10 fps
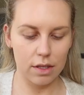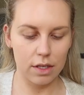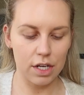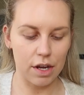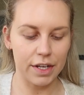
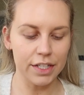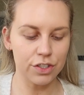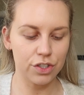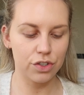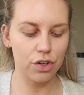you know, he's
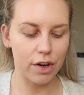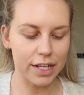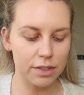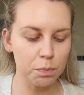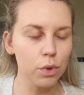strong.
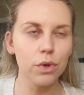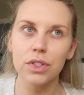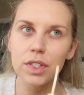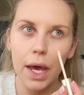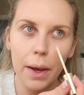It's more
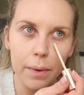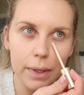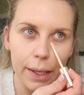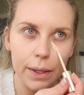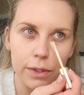so,
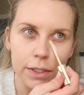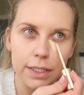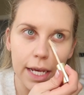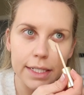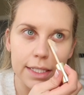like, on a
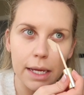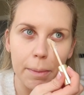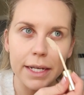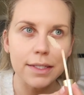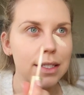day-to-day -day
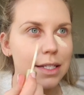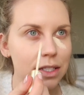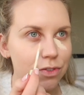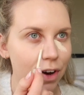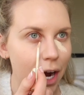basis,
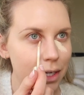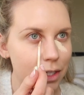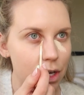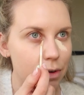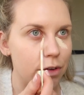he's fine.
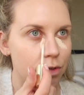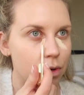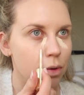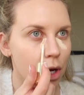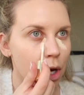I don't
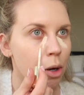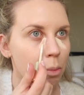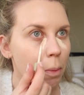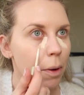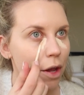even
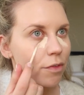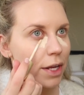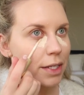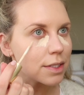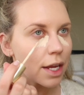pop it over
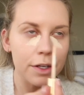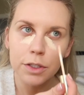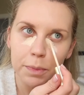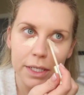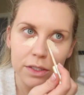his
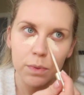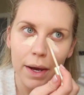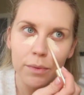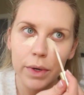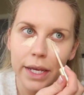nose, but it's
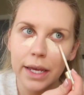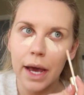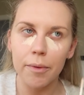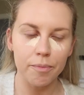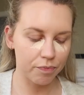when we
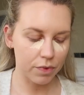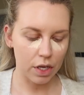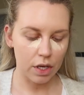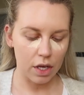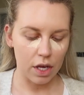um,
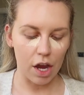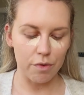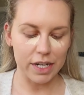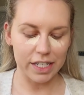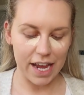
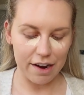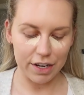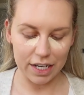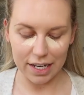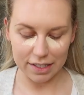are in an
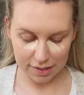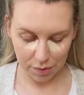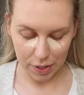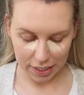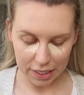area like
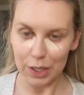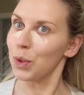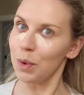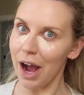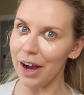somewhere like
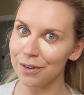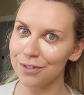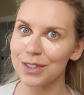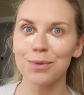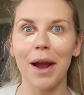
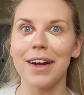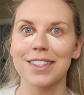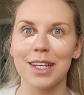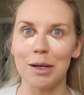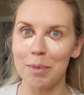Crufts, where
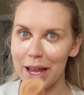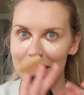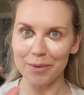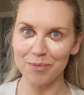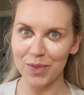it's going to be